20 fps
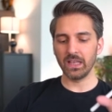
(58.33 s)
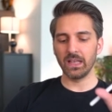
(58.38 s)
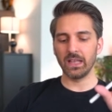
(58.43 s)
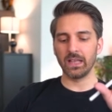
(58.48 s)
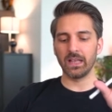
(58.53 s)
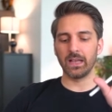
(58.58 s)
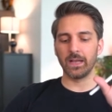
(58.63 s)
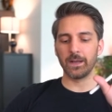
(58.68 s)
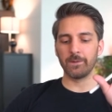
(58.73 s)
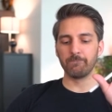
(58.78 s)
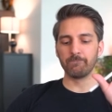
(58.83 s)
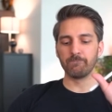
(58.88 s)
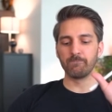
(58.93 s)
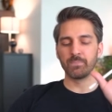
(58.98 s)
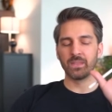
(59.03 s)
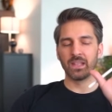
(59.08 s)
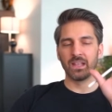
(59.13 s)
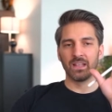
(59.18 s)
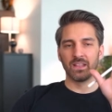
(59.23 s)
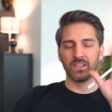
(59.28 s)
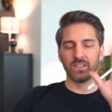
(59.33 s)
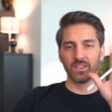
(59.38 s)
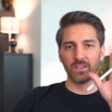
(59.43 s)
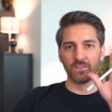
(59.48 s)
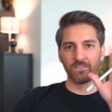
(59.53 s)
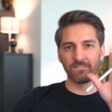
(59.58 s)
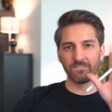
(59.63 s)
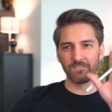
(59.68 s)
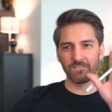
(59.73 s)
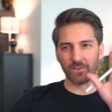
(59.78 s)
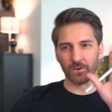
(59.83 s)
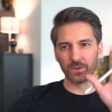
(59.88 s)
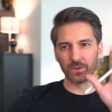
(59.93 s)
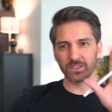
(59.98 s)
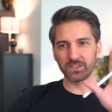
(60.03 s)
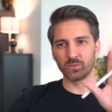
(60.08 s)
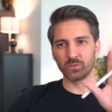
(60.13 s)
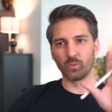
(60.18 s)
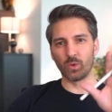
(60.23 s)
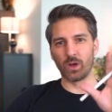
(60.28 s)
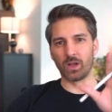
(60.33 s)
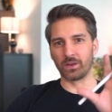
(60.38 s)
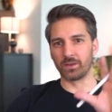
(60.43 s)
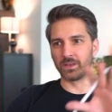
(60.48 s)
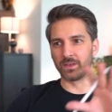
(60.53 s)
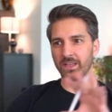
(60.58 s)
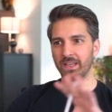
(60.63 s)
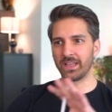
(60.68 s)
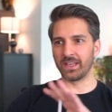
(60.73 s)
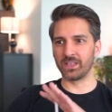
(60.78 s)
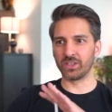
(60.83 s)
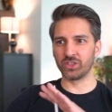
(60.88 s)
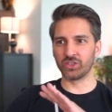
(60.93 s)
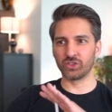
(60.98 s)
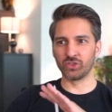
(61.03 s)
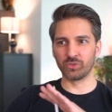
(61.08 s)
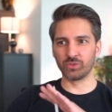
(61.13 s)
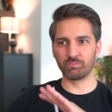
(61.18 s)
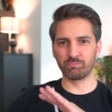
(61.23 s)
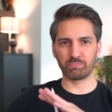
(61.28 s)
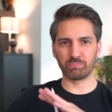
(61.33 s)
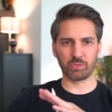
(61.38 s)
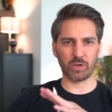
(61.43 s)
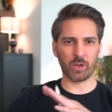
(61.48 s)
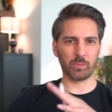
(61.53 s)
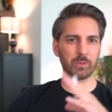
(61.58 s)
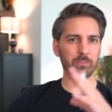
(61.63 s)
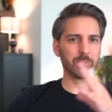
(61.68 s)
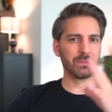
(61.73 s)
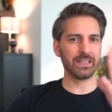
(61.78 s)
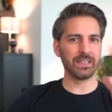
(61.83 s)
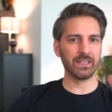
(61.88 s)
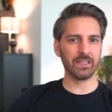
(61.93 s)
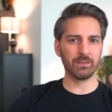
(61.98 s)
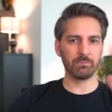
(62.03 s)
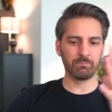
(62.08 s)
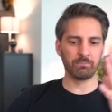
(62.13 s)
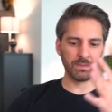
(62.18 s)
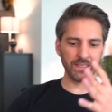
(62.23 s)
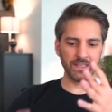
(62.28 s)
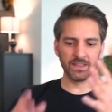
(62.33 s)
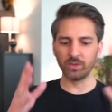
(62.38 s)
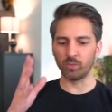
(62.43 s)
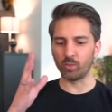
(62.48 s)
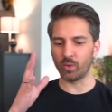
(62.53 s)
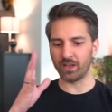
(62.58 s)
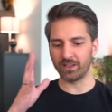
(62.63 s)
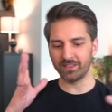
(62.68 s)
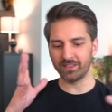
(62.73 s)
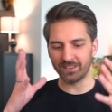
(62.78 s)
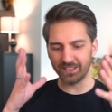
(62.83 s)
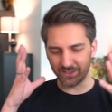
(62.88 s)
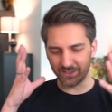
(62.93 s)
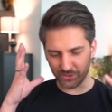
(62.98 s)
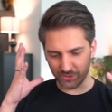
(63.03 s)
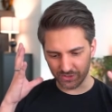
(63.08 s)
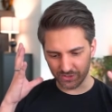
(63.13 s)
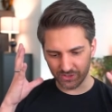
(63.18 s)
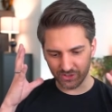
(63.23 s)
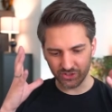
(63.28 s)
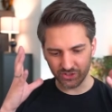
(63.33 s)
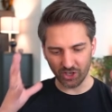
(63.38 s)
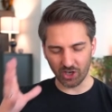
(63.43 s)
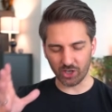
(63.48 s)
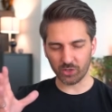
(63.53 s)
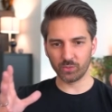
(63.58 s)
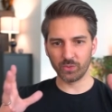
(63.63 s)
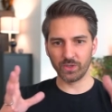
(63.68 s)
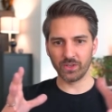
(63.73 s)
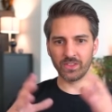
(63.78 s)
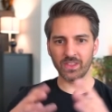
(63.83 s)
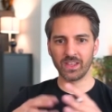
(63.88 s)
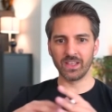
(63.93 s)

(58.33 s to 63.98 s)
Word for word: Um, the first one, and should probably be the one that you just start with,